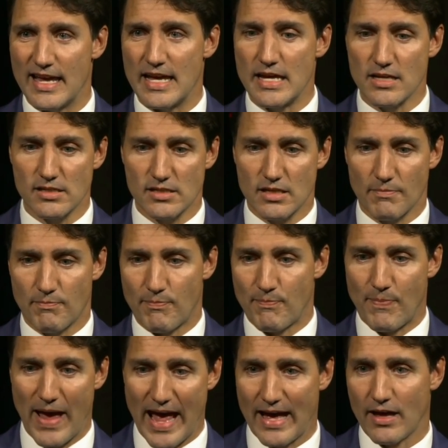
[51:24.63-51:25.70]
the
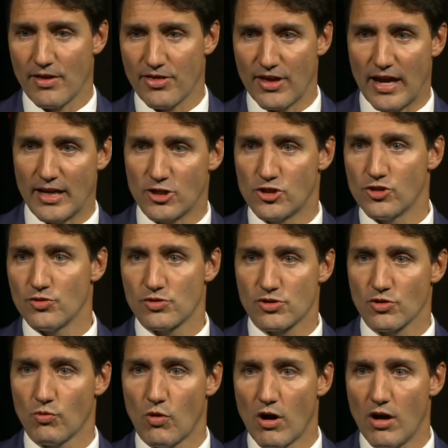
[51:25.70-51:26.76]
path I choose
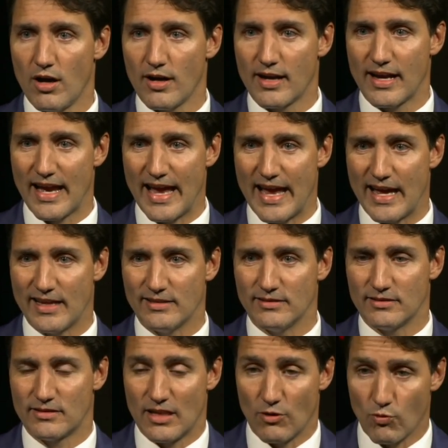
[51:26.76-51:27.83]
to walk
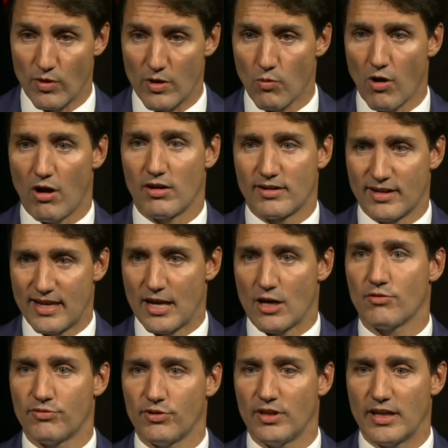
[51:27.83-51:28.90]
and that we walk
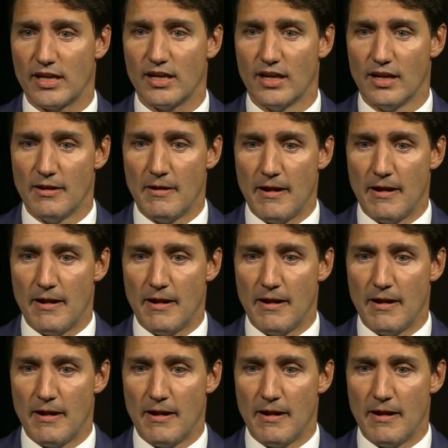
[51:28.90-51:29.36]
carefully,